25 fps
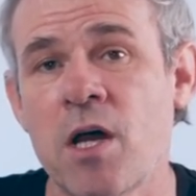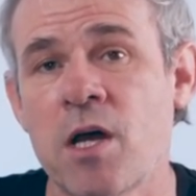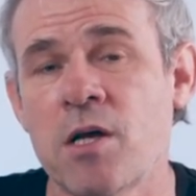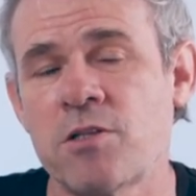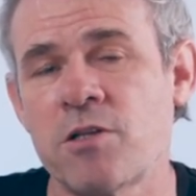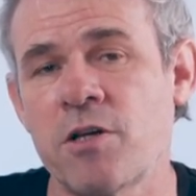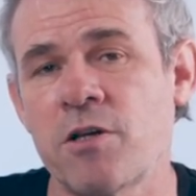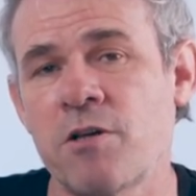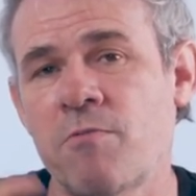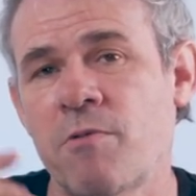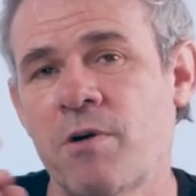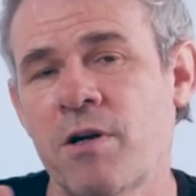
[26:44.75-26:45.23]

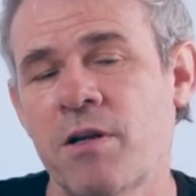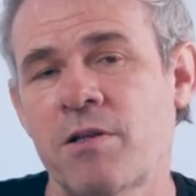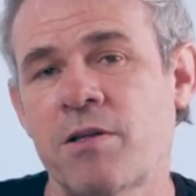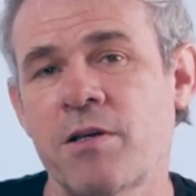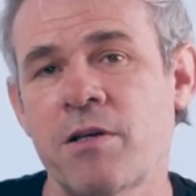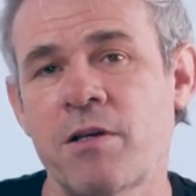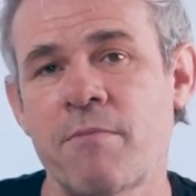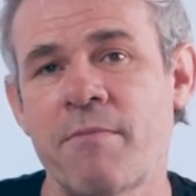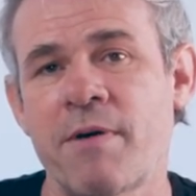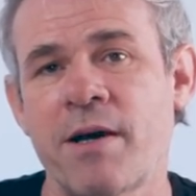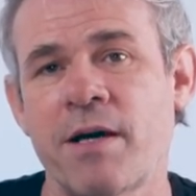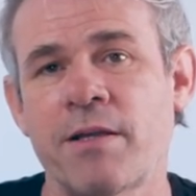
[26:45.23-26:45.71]
So you want to
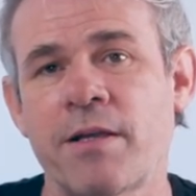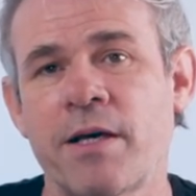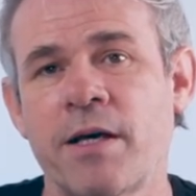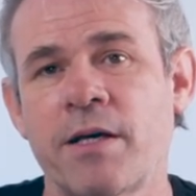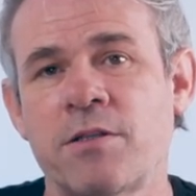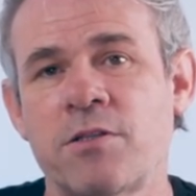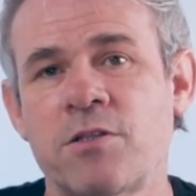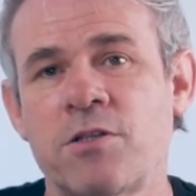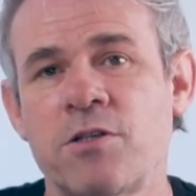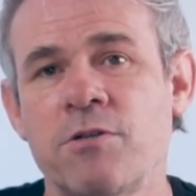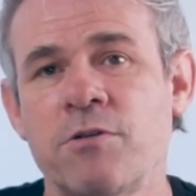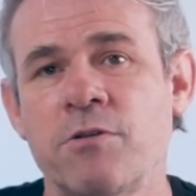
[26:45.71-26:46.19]
think about
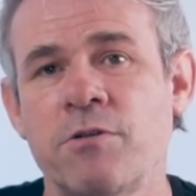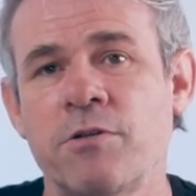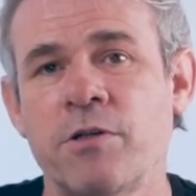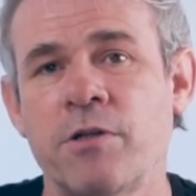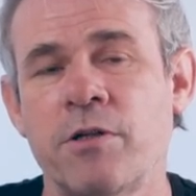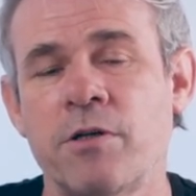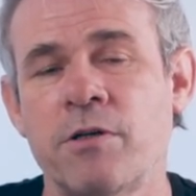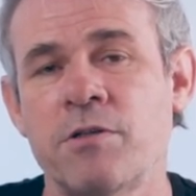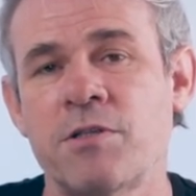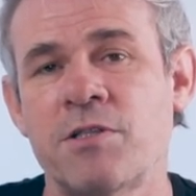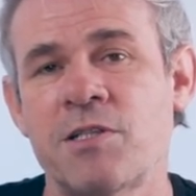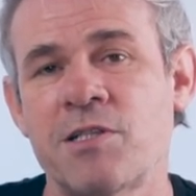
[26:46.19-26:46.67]
that too. You
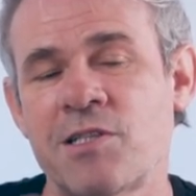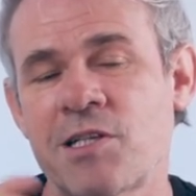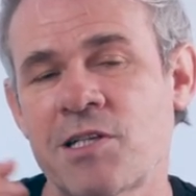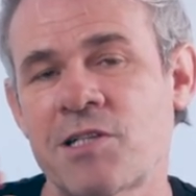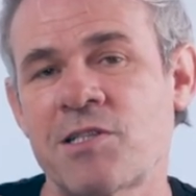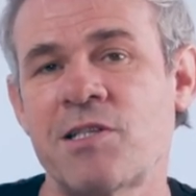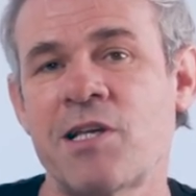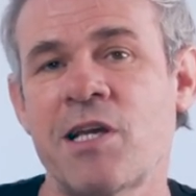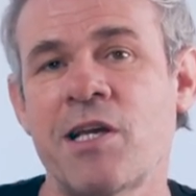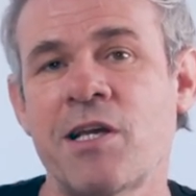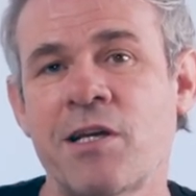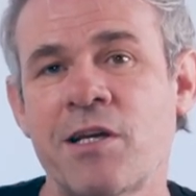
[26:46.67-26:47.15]
know, as the
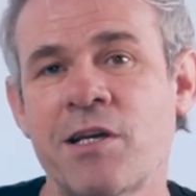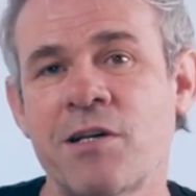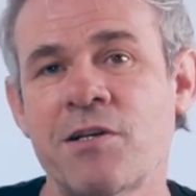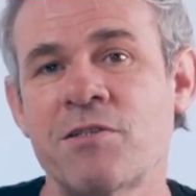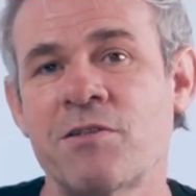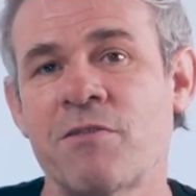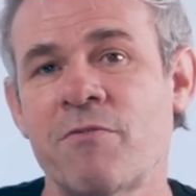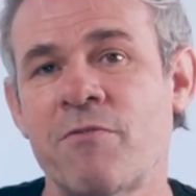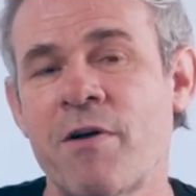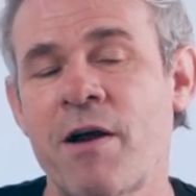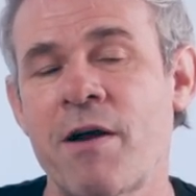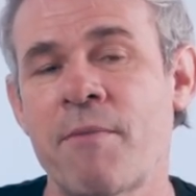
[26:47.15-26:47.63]
16
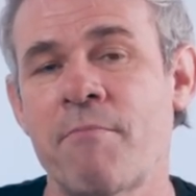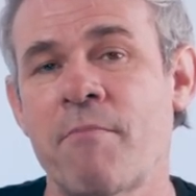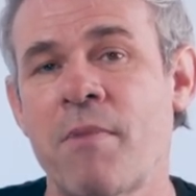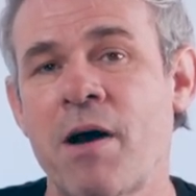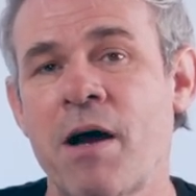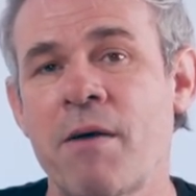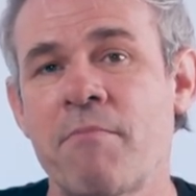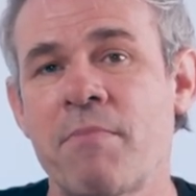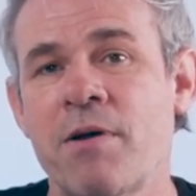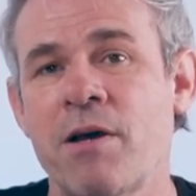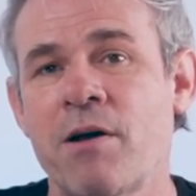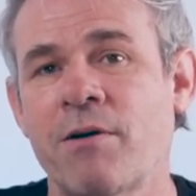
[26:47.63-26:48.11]
gigs of RAM
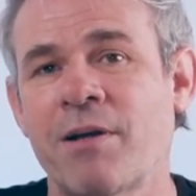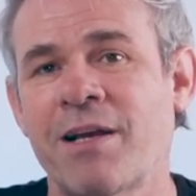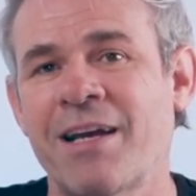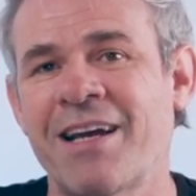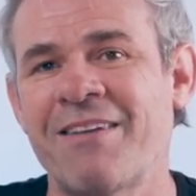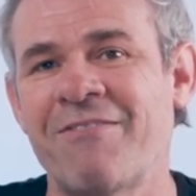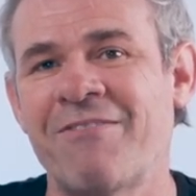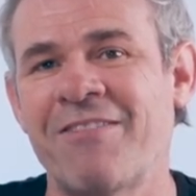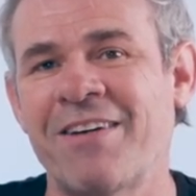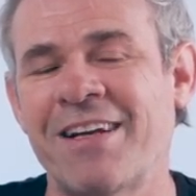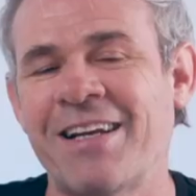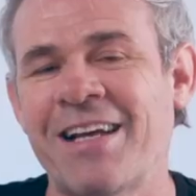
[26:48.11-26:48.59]
might be
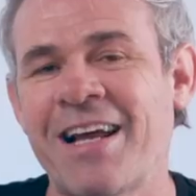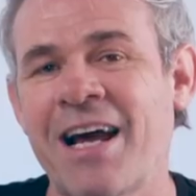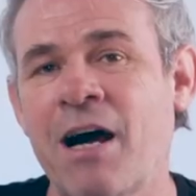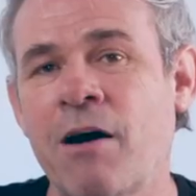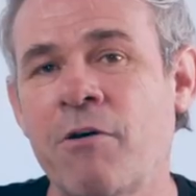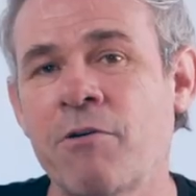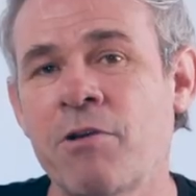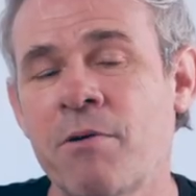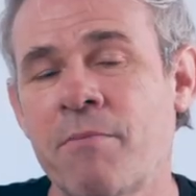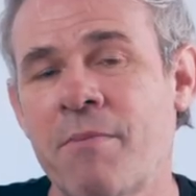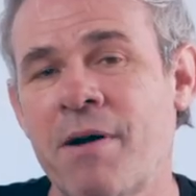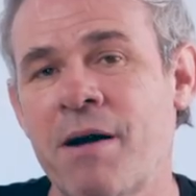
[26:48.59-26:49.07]
okay for
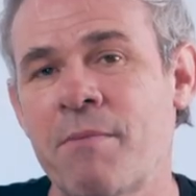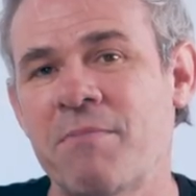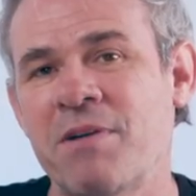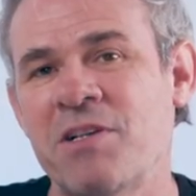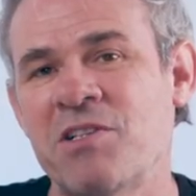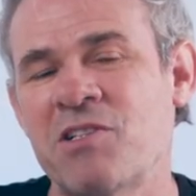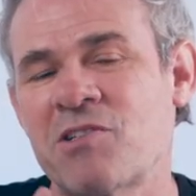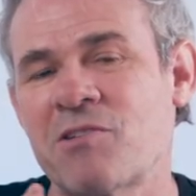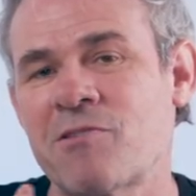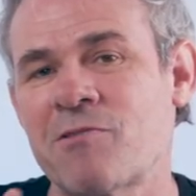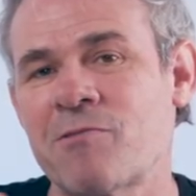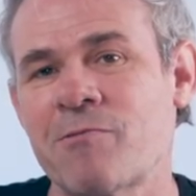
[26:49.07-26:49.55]
now, you might be
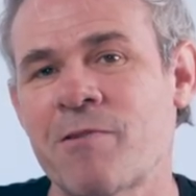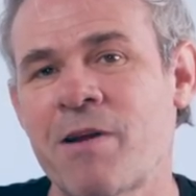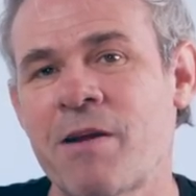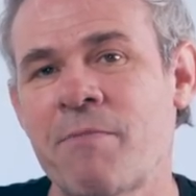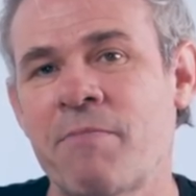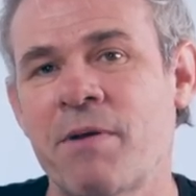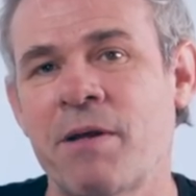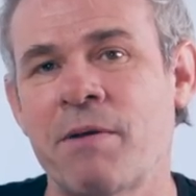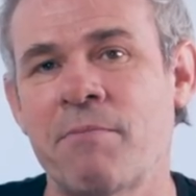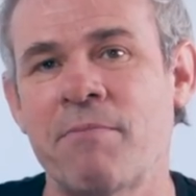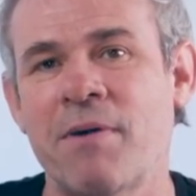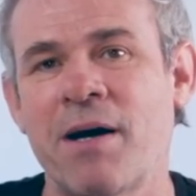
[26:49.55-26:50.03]

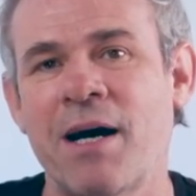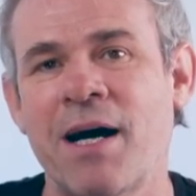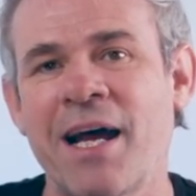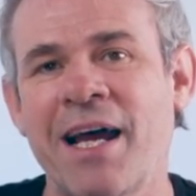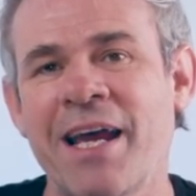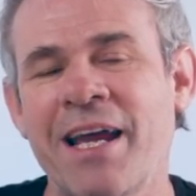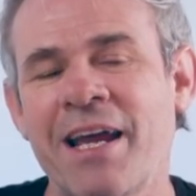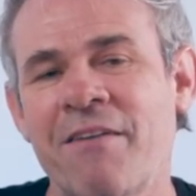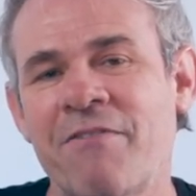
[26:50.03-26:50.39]
scraping by.